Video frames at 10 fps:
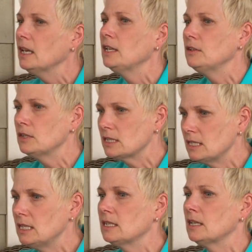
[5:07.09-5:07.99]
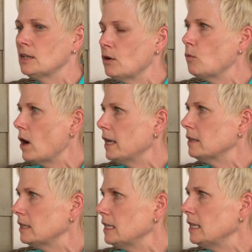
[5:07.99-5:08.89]
You just need to know why you're
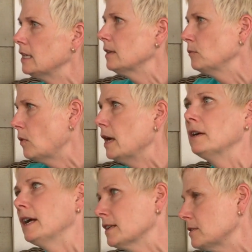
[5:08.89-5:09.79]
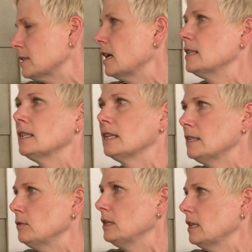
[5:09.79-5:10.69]
eating it and why you're exercising and
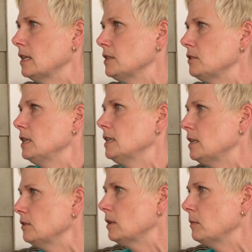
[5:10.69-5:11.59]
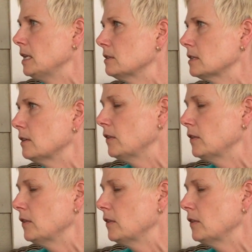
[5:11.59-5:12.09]
doing the things you need to do to make yourself